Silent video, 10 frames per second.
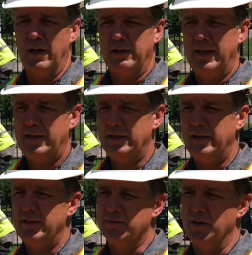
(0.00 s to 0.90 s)

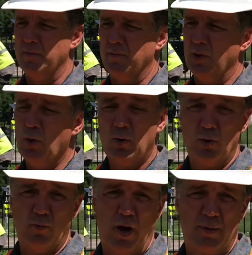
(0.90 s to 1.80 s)
likely some local
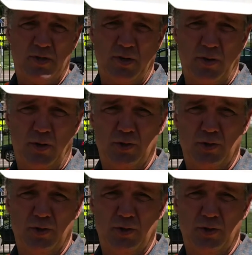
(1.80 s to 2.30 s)
raw material,